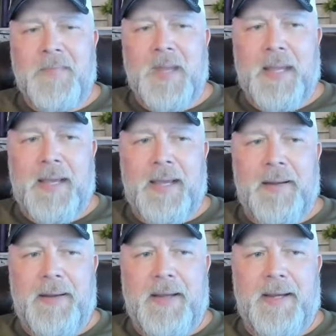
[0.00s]

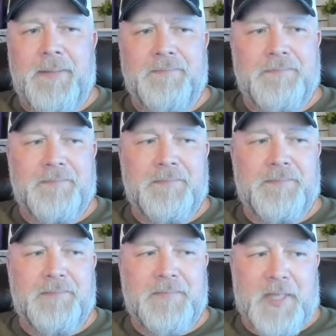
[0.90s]
And
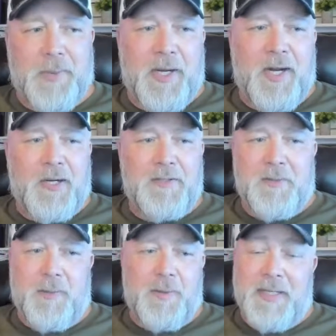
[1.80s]
here we are.
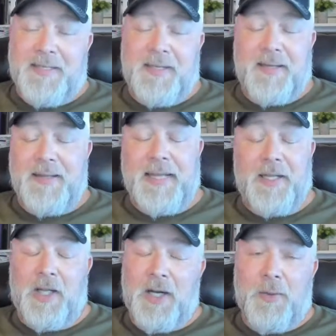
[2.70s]
So it's going to take a
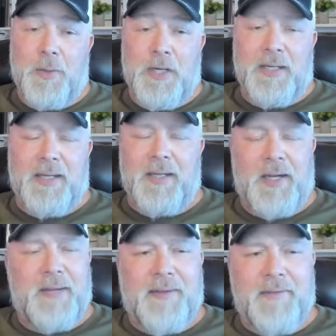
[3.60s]
lot of work and a
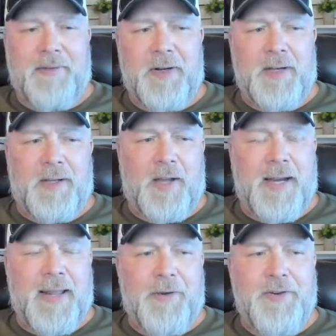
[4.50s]
lot of effort and a lot
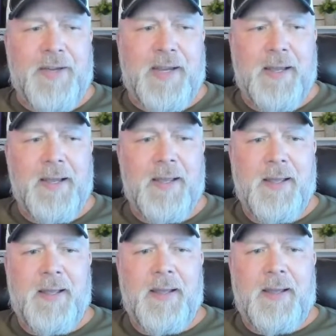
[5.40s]
of energy.
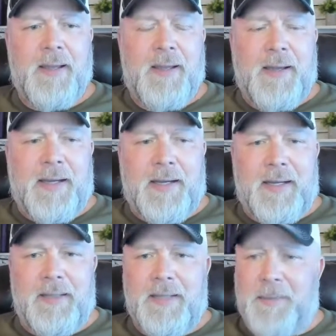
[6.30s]

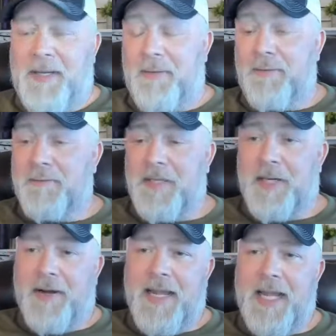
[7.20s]
I mean,
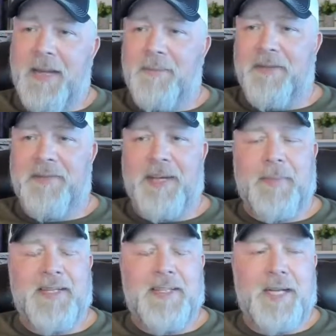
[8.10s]
here I am. I find
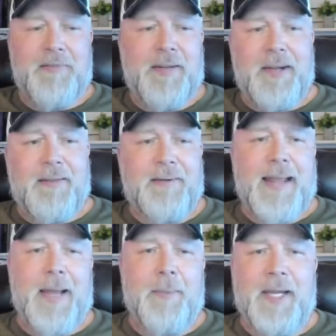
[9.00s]
myself in another
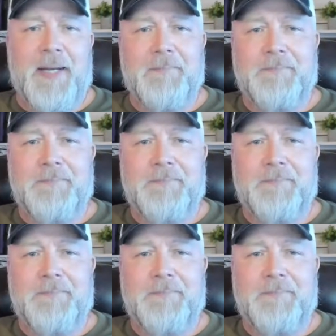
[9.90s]
campaign.